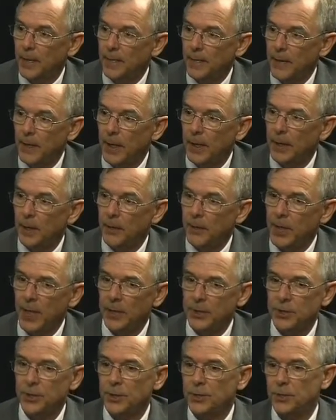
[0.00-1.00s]
that are
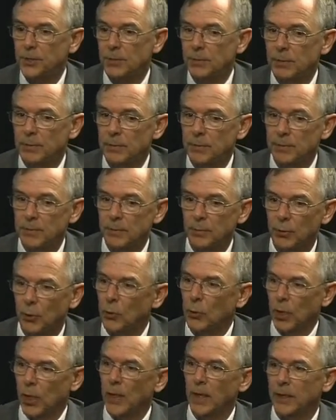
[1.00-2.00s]
not just
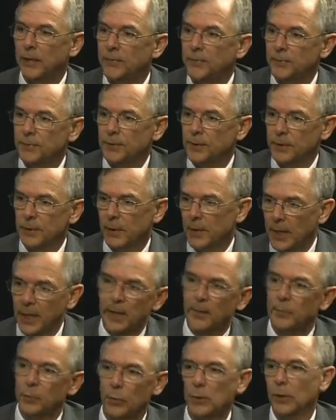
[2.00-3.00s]
pro-life, saying, I
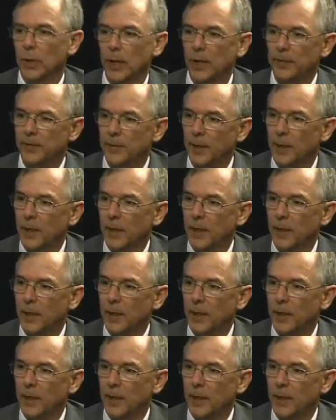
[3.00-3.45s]
am pro-life,